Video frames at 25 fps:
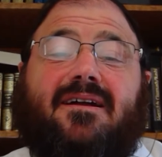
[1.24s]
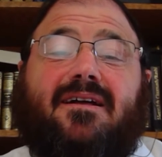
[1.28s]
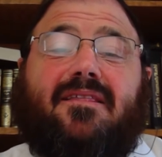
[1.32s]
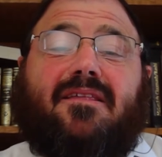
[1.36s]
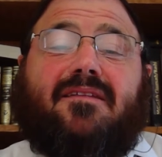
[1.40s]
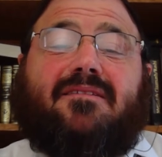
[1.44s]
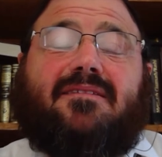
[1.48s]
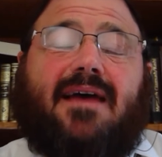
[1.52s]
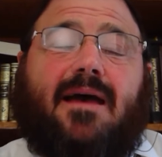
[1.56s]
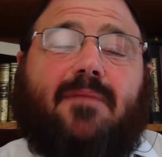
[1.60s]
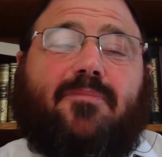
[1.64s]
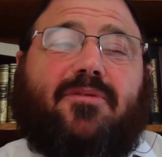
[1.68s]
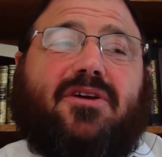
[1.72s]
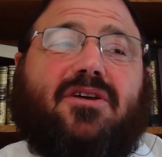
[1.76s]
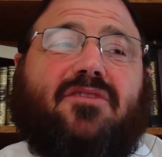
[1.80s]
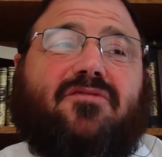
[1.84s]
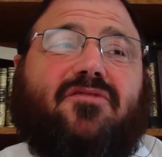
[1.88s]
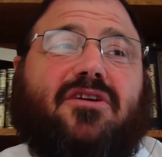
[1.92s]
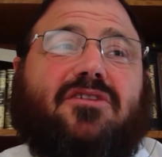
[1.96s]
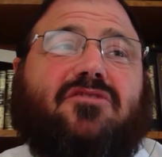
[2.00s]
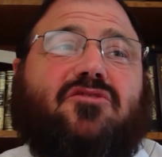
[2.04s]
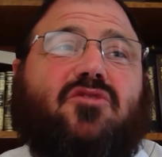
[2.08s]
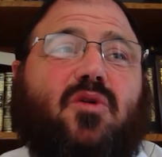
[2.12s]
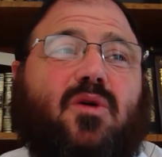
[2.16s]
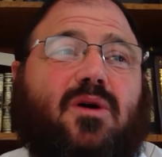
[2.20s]
The topic of
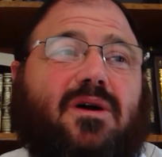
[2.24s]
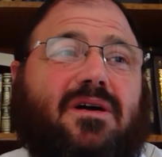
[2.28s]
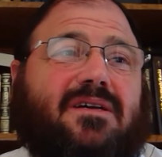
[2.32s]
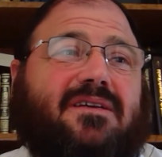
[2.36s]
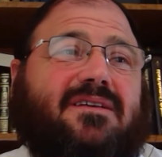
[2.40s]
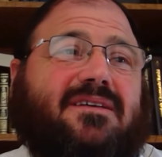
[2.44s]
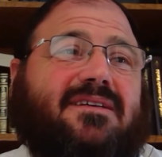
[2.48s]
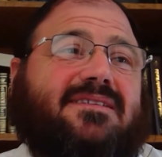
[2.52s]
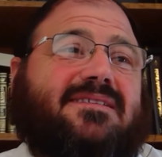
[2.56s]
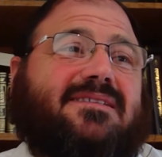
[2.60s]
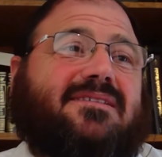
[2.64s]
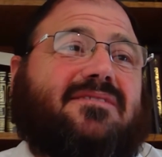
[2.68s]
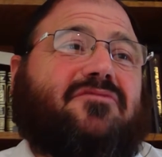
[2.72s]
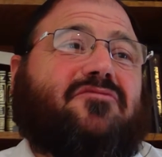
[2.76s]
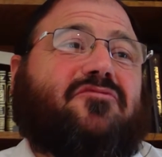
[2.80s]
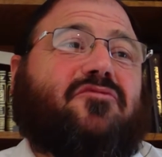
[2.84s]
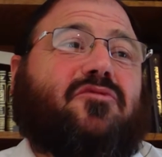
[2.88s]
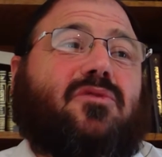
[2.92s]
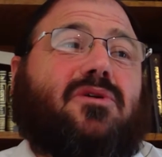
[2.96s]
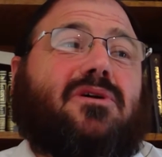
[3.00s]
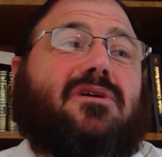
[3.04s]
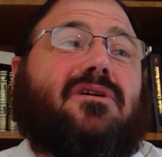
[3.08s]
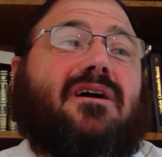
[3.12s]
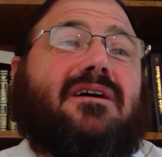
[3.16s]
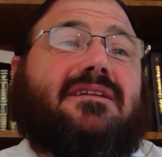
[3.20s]
our talk is the
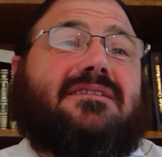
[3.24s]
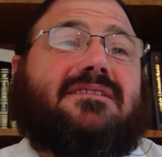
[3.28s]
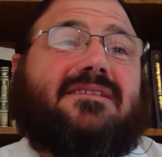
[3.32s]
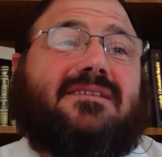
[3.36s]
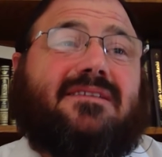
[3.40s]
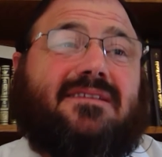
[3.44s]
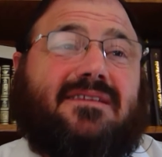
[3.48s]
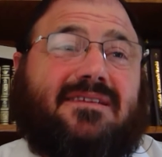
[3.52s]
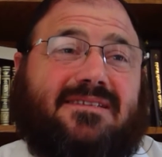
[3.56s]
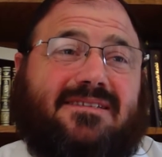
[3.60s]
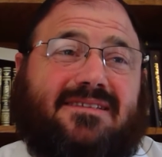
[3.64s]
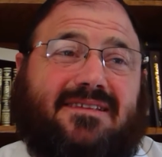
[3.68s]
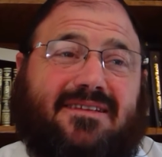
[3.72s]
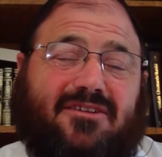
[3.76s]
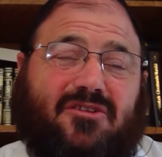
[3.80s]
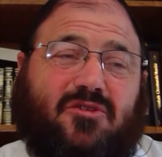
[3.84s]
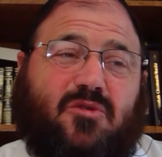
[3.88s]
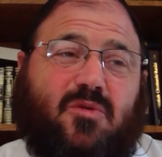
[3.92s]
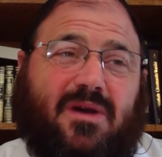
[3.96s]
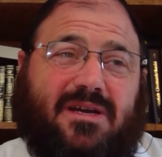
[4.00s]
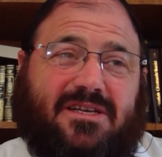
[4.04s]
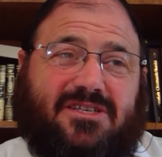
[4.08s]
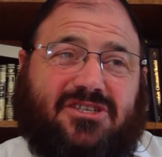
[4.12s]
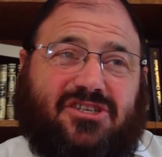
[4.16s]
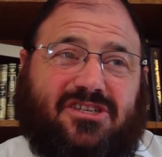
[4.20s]
four unsolicited
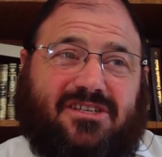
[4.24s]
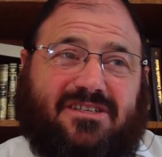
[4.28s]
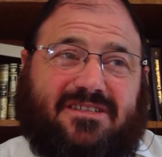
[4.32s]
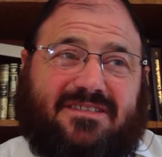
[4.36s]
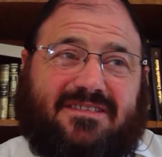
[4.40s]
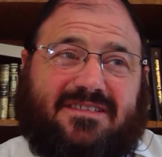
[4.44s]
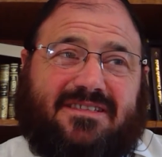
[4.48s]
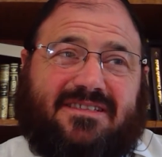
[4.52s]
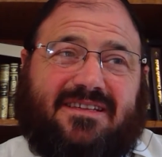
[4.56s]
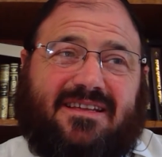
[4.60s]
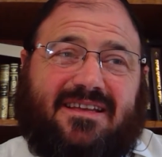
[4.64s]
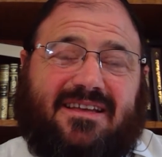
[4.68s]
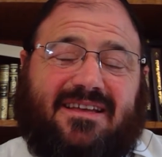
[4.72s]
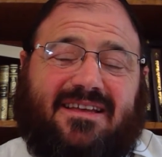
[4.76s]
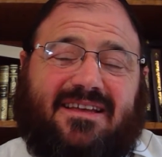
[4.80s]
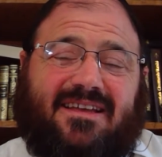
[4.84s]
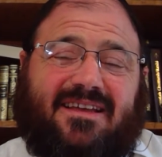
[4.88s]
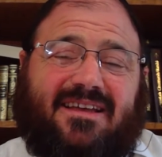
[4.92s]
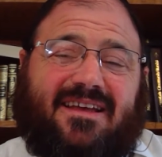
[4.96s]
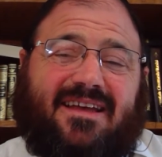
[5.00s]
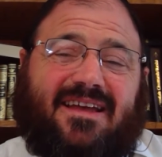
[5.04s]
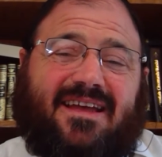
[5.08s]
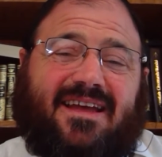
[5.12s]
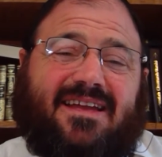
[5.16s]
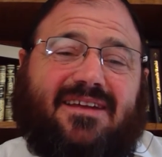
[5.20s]
questions,
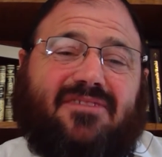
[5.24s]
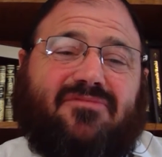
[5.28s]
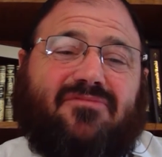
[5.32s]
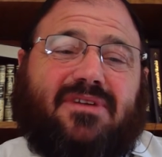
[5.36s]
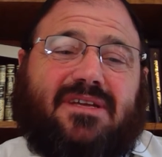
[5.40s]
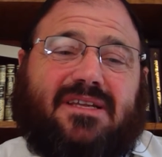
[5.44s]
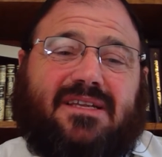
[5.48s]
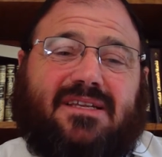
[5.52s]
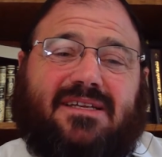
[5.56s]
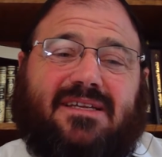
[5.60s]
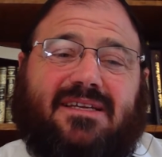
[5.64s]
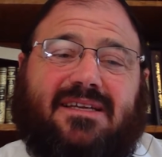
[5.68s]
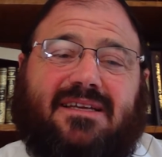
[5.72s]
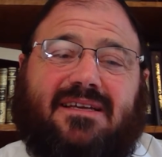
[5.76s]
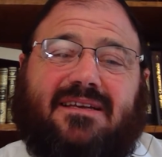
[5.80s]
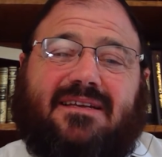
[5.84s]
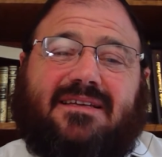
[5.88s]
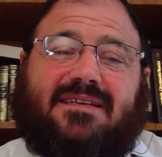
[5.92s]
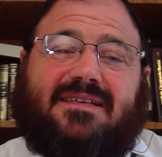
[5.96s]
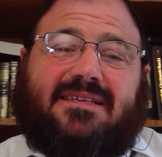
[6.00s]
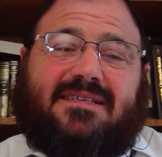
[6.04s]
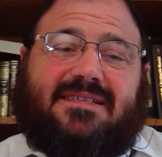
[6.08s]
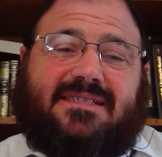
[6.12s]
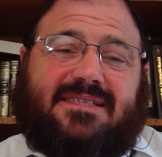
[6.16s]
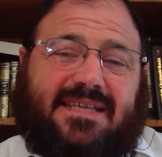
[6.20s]
and it really
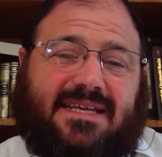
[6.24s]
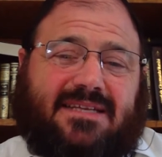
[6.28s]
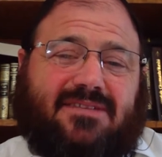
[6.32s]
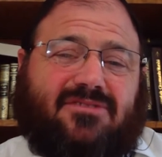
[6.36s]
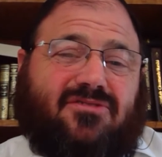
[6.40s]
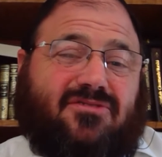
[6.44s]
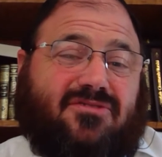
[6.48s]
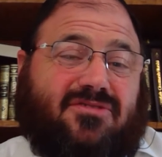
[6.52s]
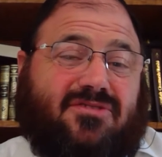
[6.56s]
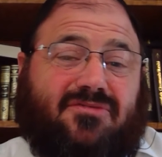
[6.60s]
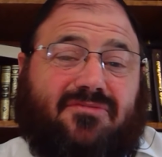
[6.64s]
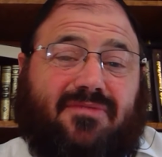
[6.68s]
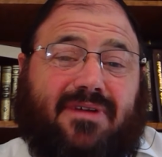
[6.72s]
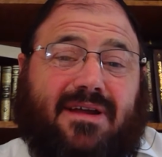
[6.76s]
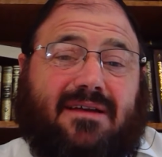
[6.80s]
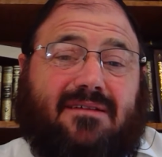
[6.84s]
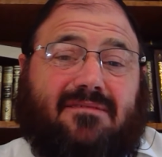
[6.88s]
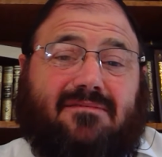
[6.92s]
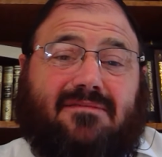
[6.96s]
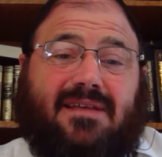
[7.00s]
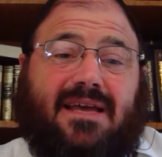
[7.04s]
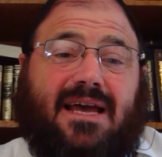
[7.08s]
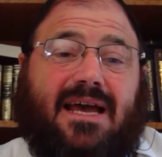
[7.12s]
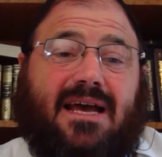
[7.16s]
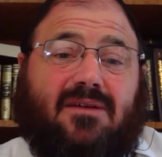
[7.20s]
centers
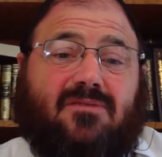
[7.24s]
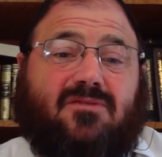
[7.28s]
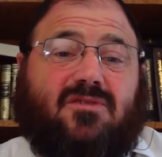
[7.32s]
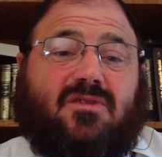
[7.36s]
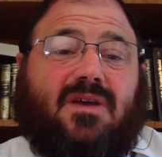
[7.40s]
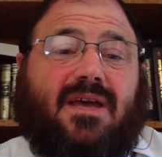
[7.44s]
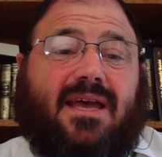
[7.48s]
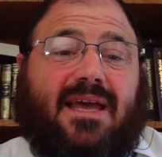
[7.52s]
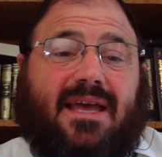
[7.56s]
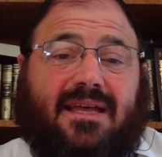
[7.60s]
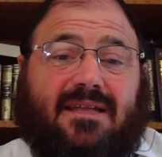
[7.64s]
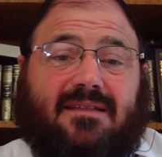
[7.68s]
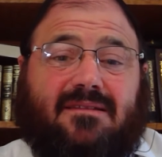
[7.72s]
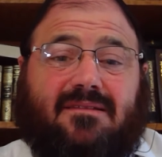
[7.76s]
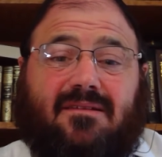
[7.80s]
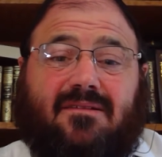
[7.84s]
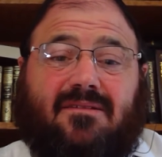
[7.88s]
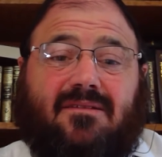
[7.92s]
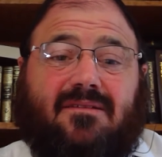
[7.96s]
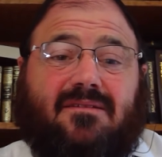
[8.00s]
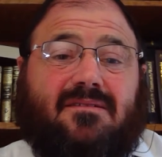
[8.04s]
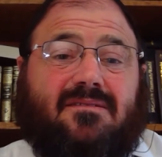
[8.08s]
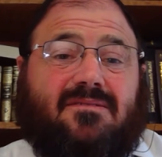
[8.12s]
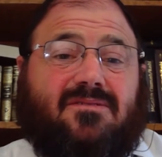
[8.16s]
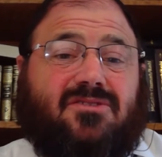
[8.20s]
around how to
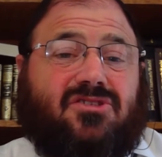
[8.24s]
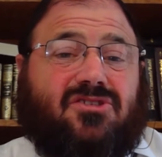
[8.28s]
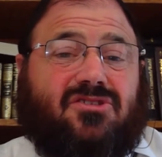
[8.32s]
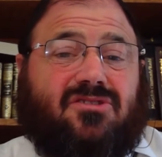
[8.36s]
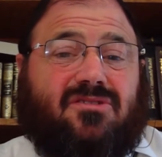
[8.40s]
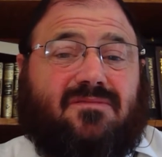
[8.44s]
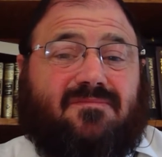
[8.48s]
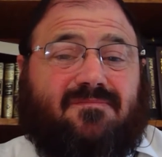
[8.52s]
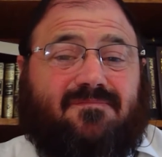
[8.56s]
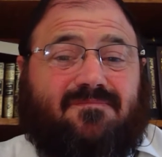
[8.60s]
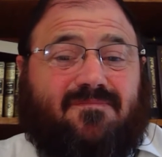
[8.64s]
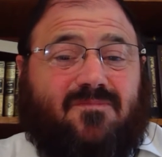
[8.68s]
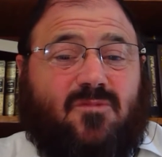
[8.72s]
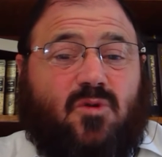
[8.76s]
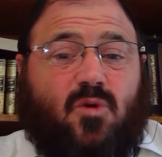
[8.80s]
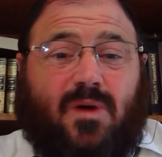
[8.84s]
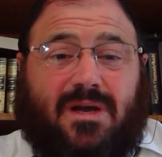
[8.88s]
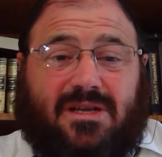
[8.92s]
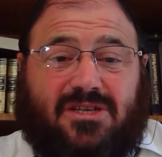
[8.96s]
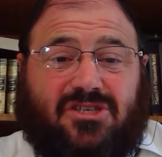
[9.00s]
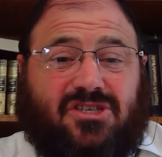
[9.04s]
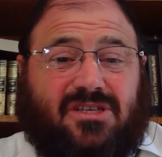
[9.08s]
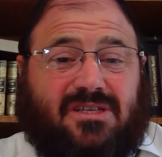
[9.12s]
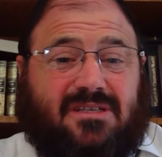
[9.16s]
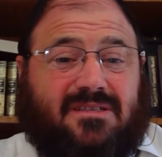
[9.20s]
handle
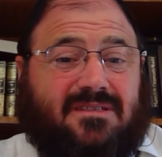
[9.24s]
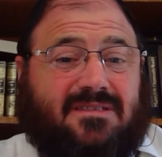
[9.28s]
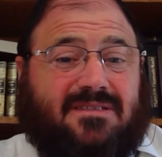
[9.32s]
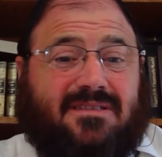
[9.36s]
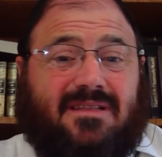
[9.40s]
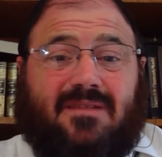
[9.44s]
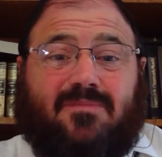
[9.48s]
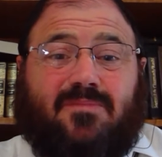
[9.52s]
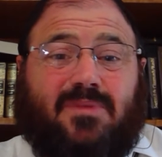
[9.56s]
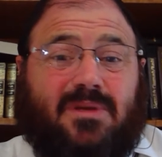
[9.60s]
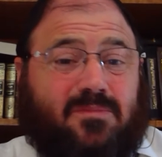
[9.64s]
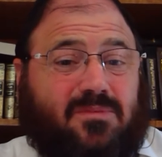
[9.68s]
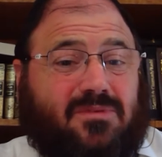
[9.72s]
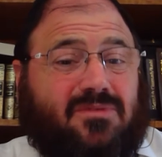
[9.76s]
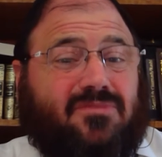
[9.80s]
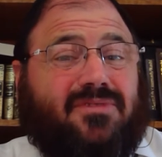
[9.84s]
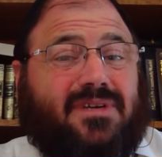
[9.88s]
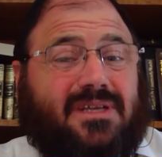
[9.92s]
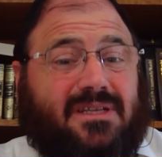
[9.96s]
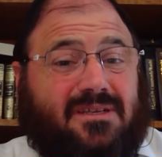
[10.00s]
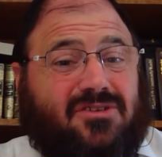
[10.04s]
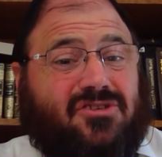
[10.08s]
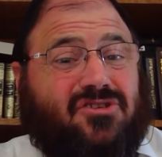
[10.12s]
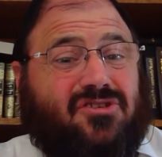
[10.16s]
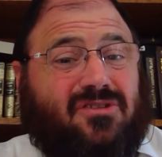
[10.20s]
questions that people
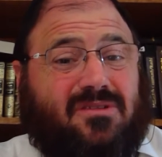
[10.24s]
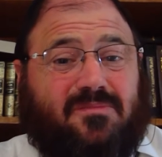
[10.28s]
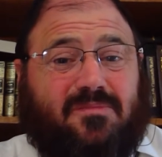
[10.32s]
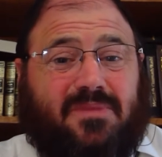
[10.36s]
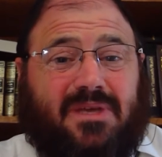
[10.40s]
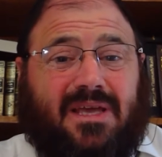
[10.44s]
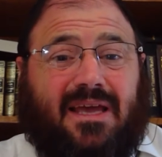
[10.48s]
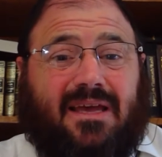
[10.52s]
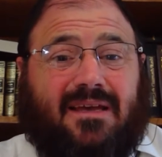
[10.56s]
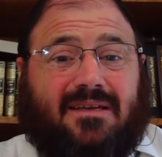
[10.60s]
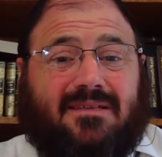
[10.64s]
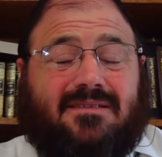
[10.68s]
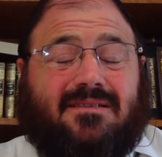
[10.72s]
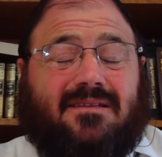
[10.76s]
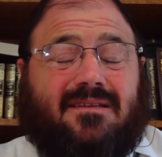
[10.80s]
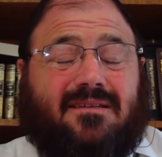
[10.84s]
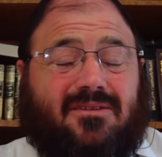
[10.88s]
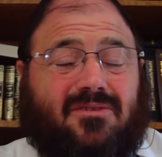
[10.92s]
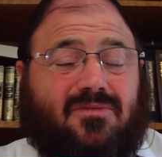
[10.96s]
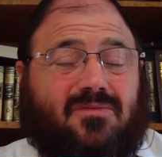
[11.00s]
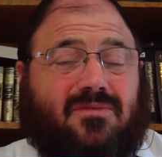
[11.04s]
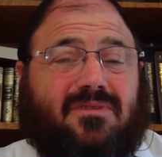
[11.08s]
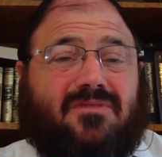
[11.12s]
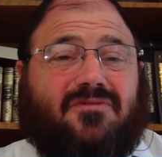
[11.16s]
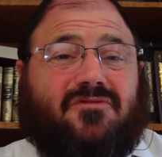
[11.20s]
really shouldn't be asking
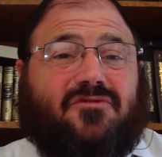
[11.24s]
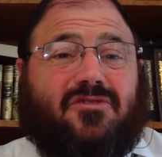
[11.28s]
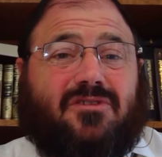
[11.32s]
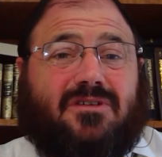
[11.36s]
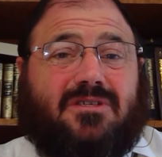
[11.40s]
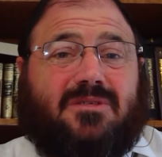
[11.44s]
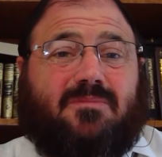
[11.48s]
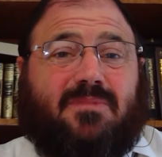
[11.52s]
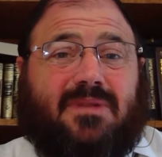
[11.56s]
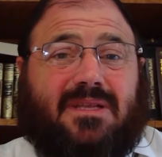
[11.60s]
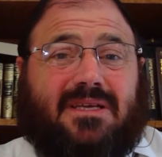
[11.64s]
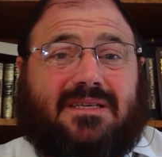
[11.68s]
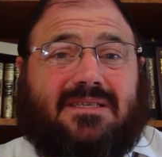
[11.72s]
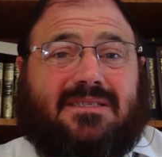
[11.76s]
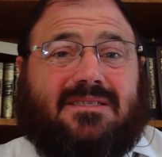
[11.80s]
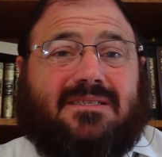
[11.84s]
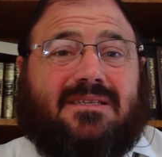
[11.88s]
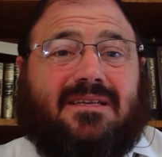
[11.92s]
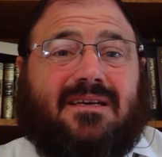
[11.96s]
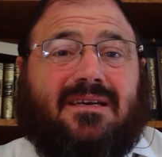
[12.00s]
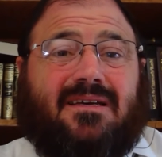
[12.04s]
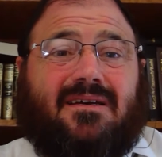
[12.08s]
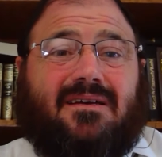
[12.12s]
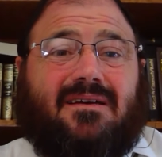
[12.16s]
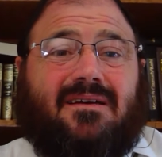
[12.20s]
you in the first place.